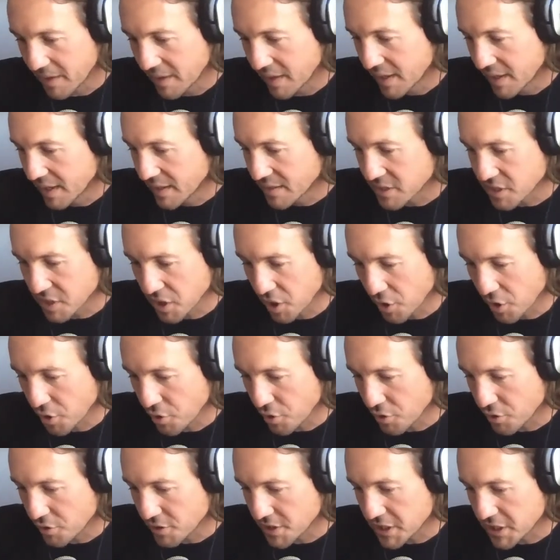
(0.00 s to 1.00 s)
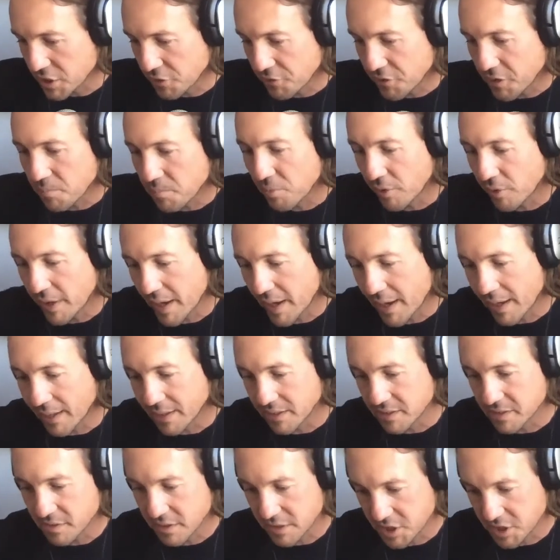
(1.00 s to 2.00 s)
So Sylvie Briand,
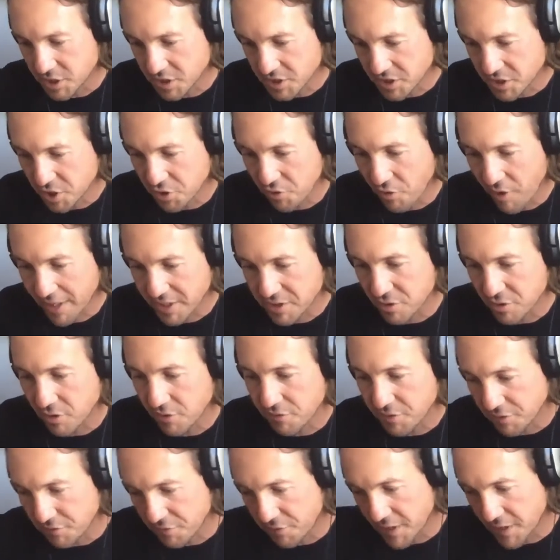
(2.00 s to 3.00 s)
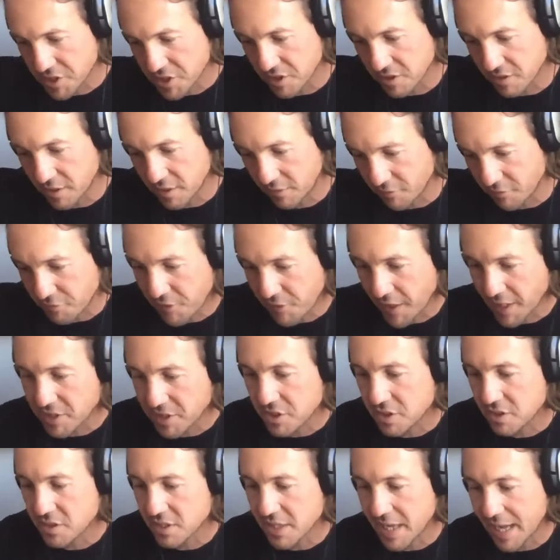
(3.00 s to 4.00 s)
she's the director of
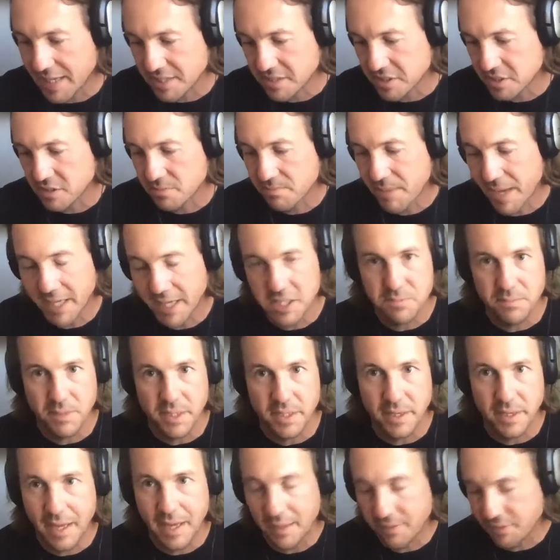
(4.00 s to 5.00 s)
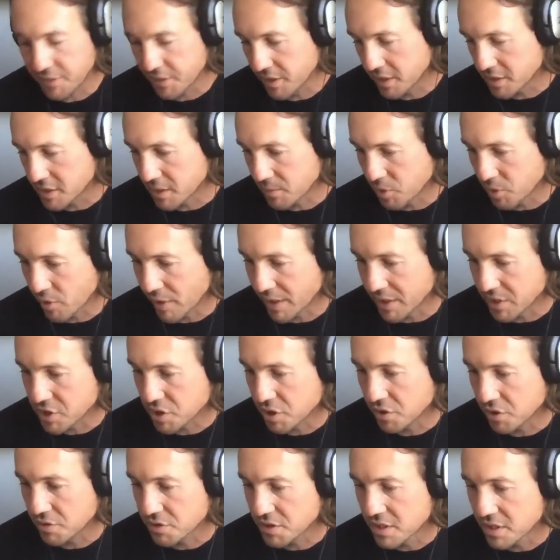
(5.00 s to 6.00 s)
infectious hazards management at the
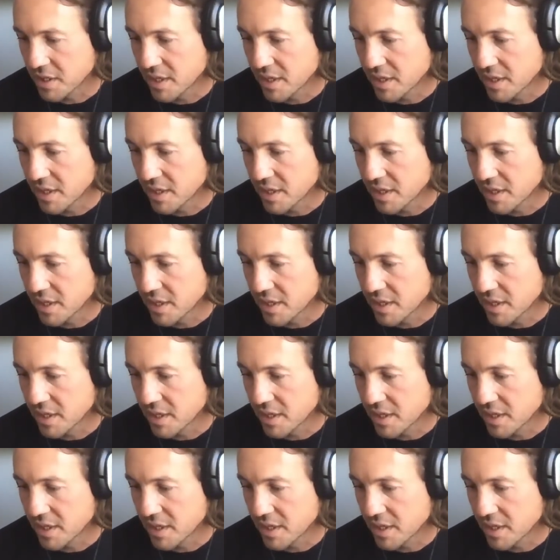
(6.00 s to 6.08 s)
WHO's